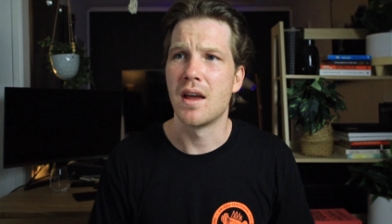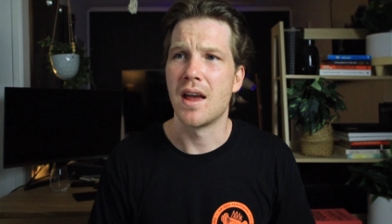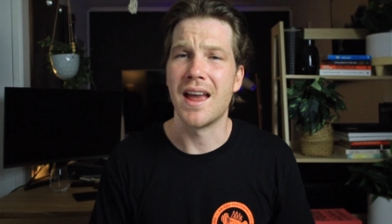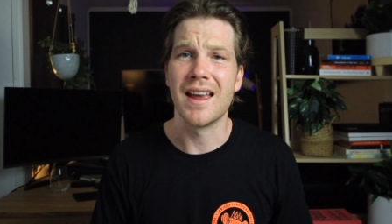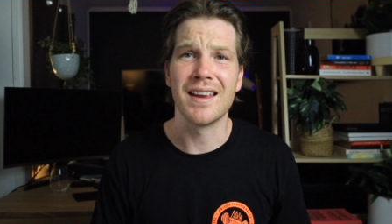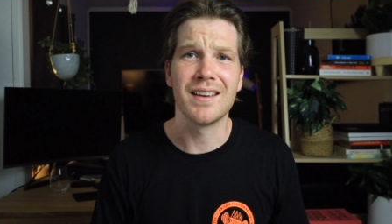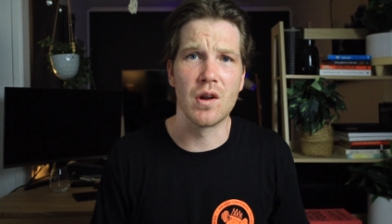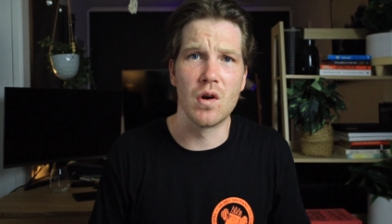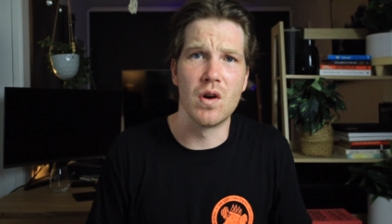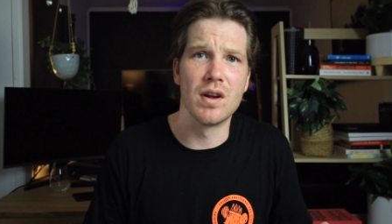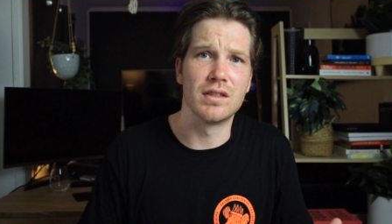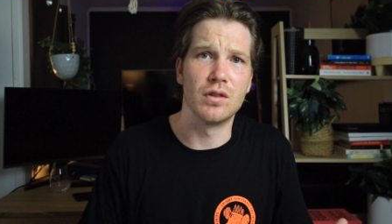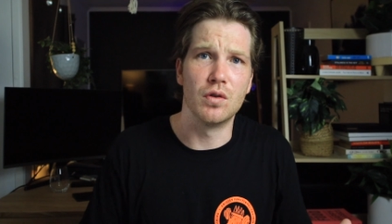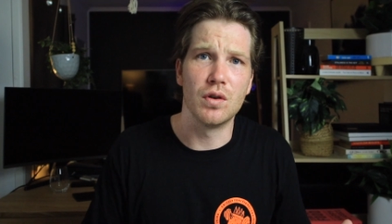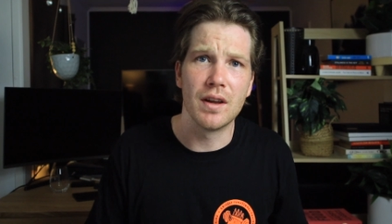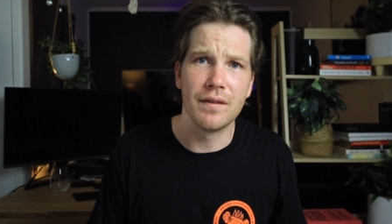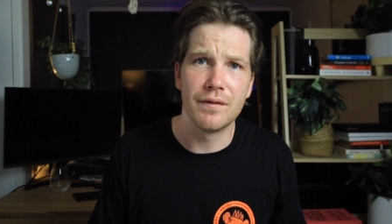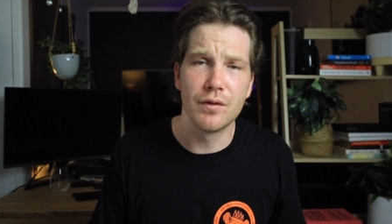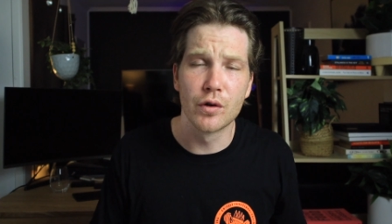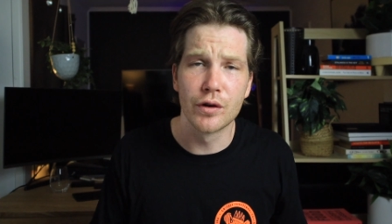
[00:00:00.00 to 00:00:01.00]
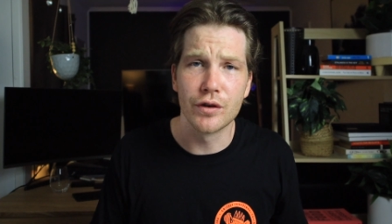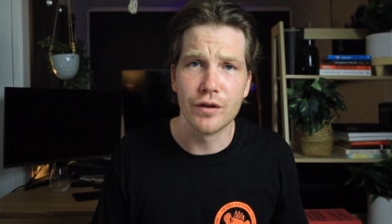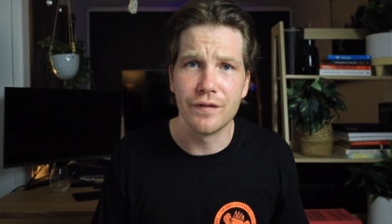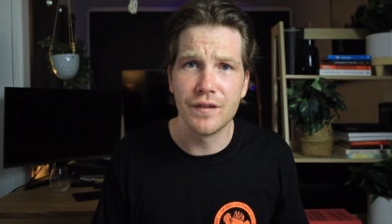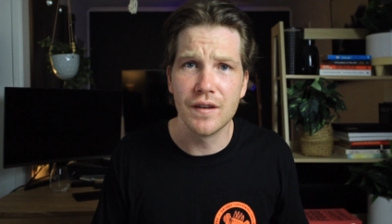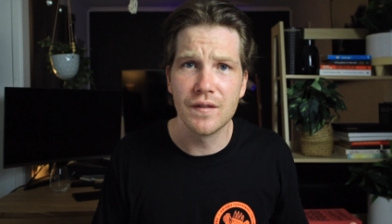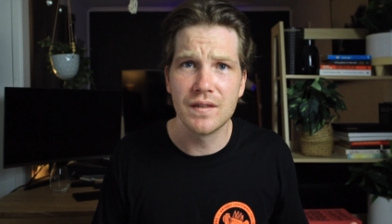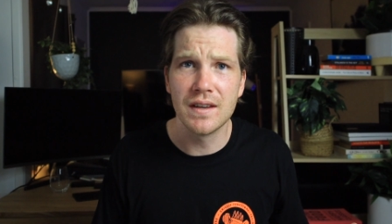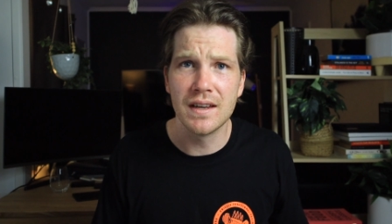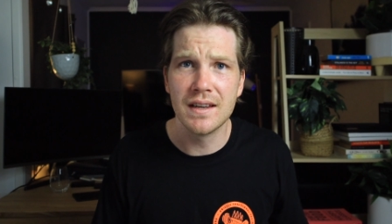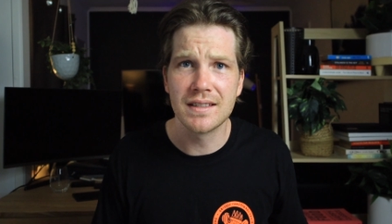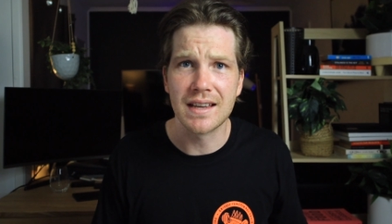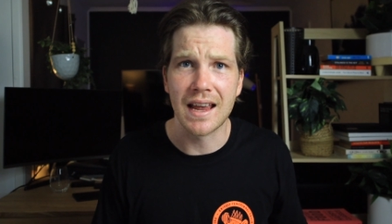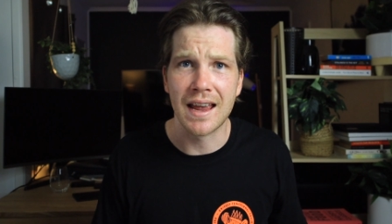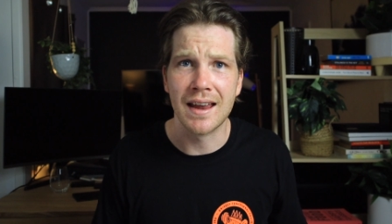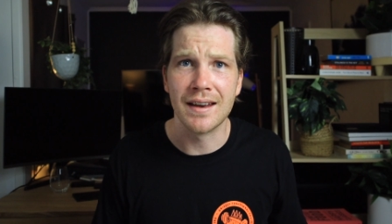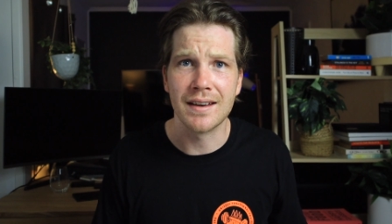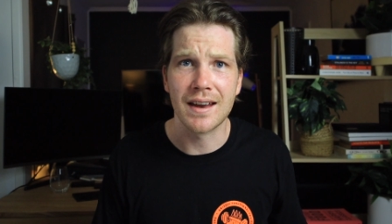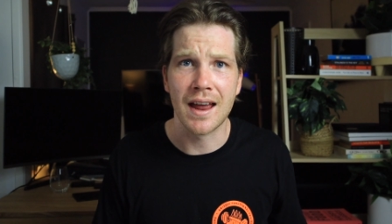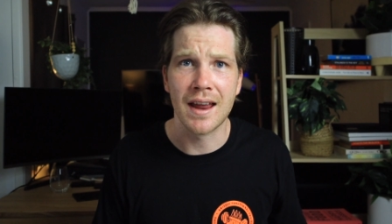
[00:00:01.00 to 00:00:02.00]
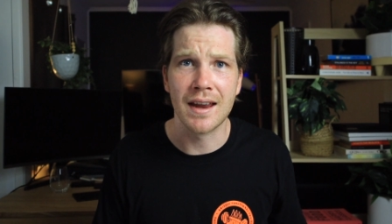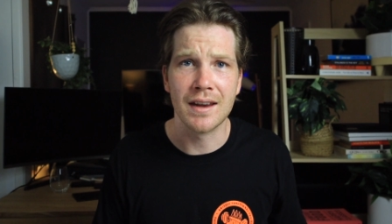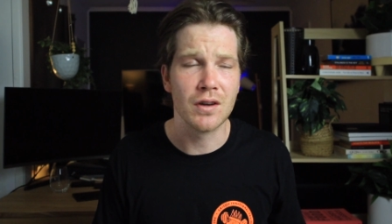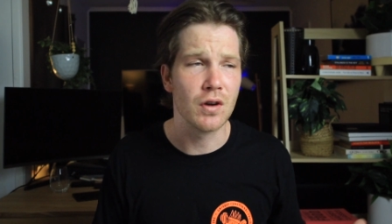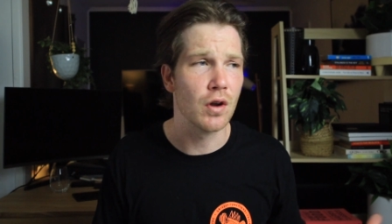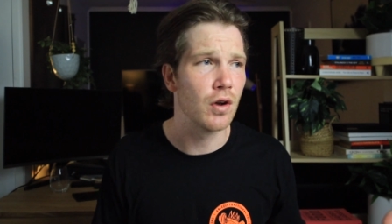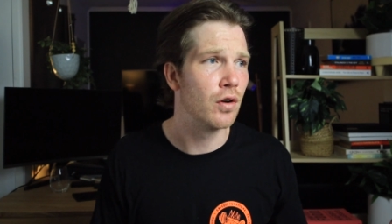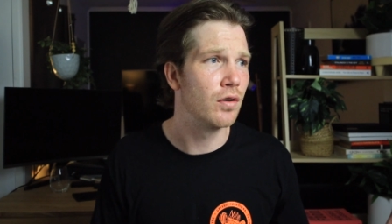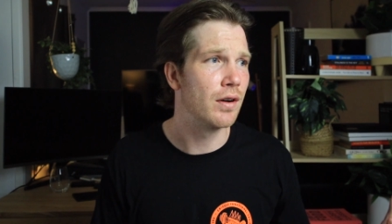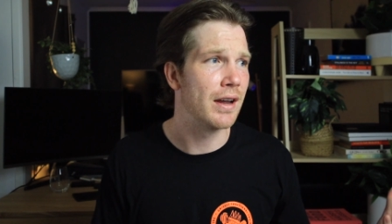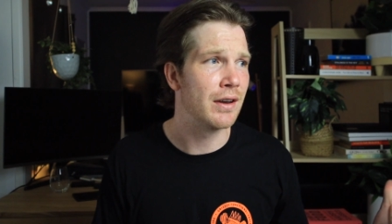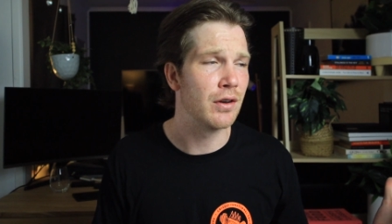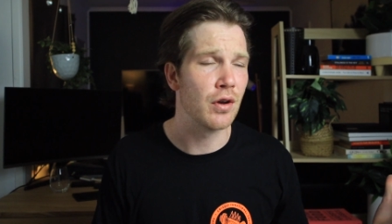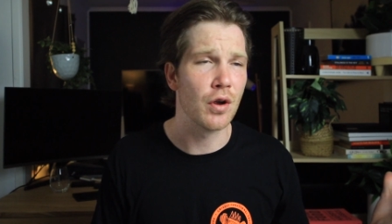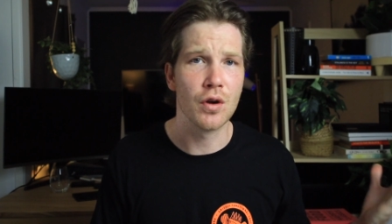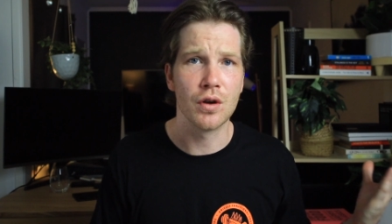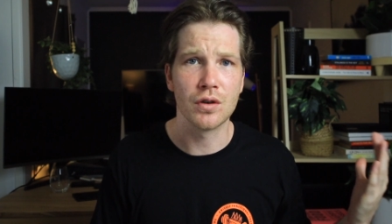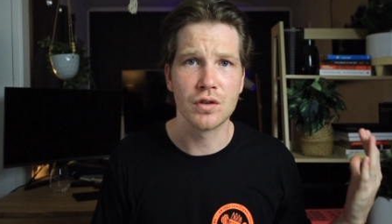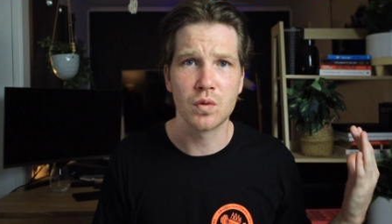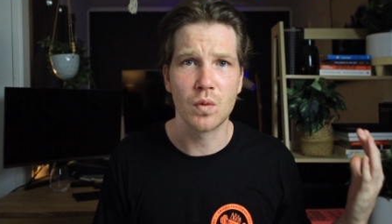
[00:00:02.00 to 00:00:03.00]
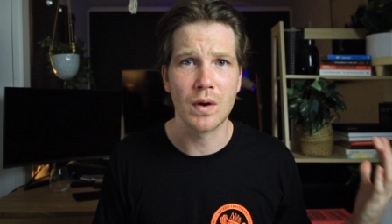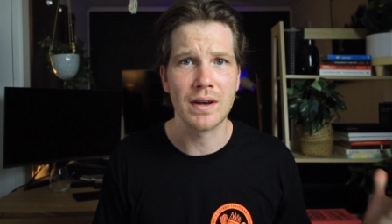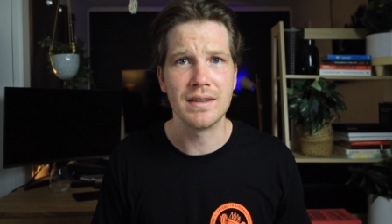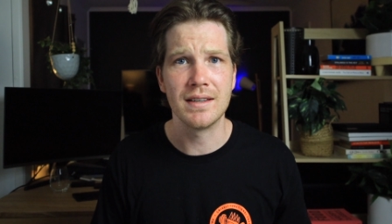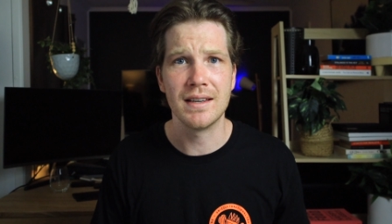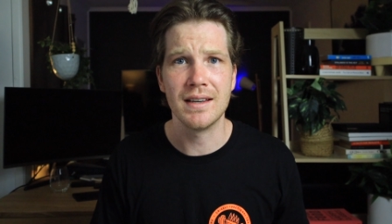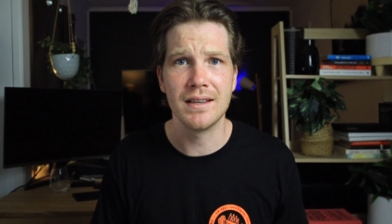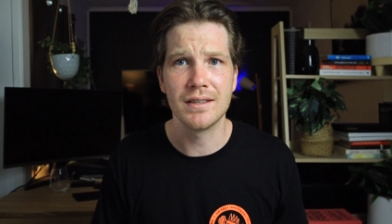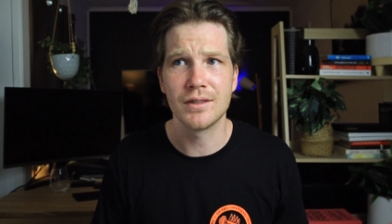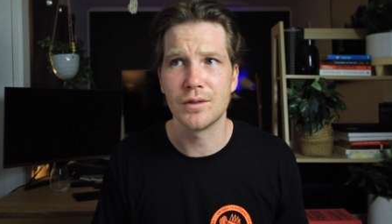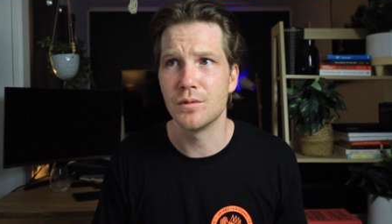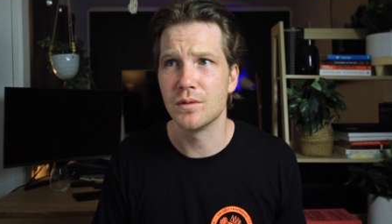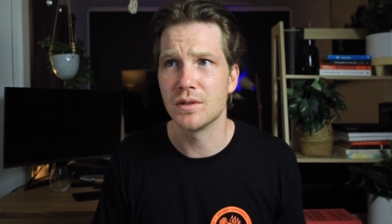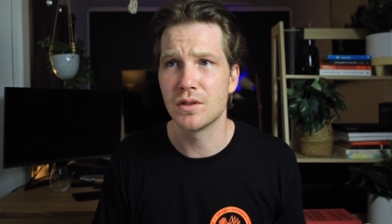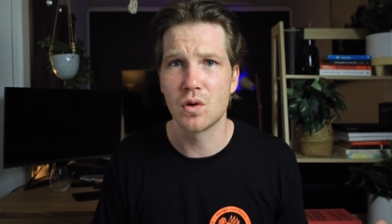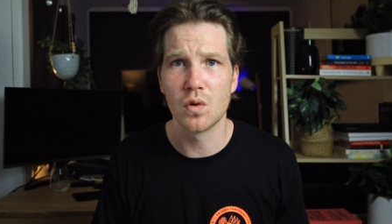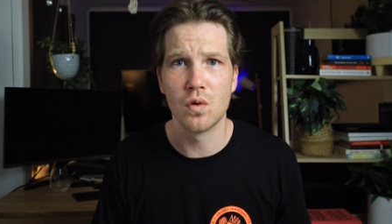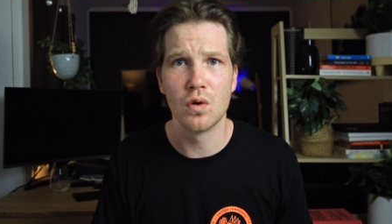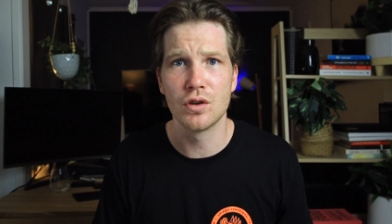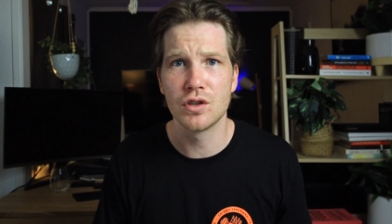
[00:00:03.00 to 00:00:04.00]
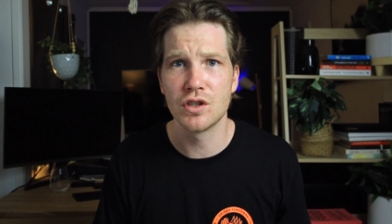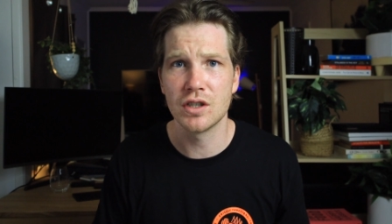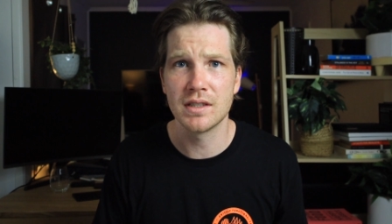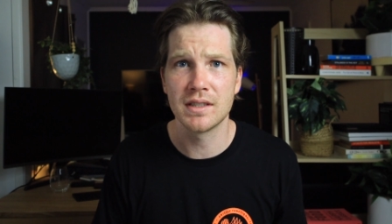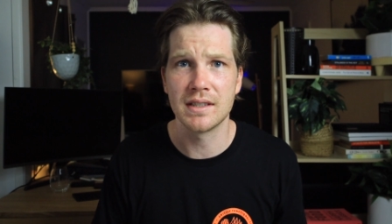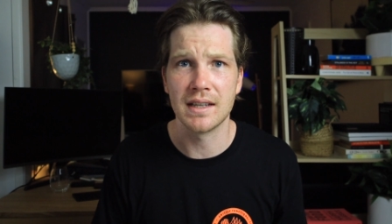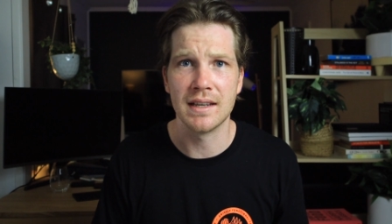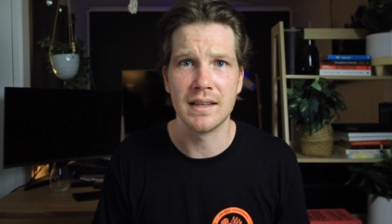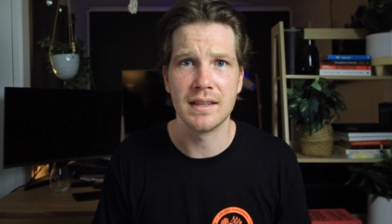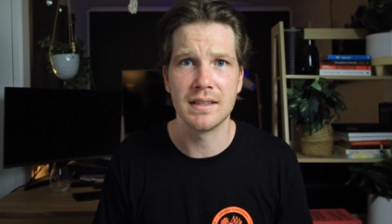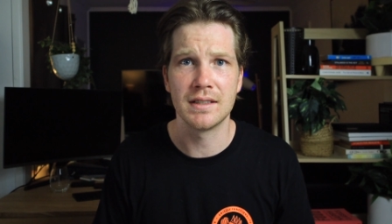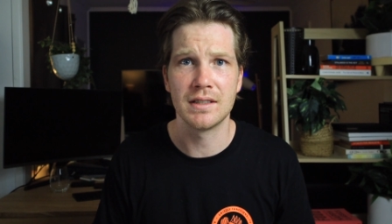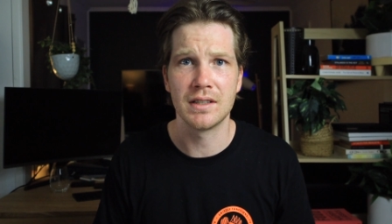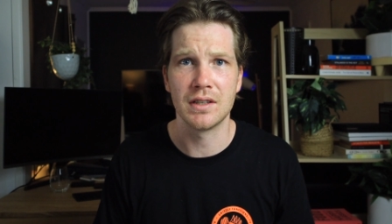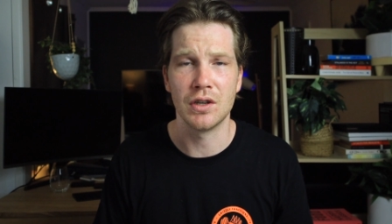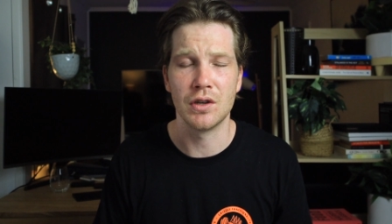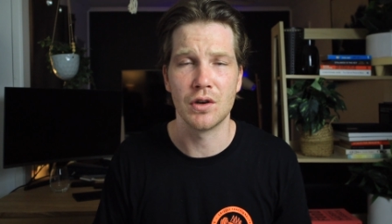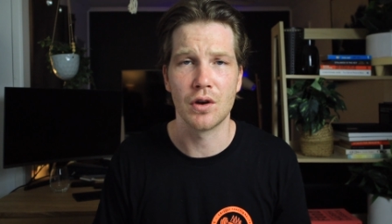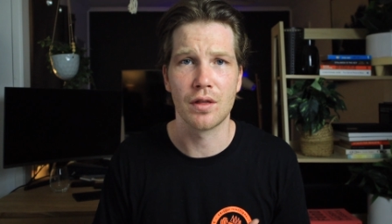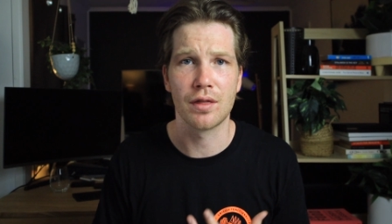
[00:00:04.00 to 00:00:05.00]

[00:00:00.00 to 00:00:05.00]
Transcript: And guys, look, if you're in your 50s and a girl in her 20s who is gorgeous is,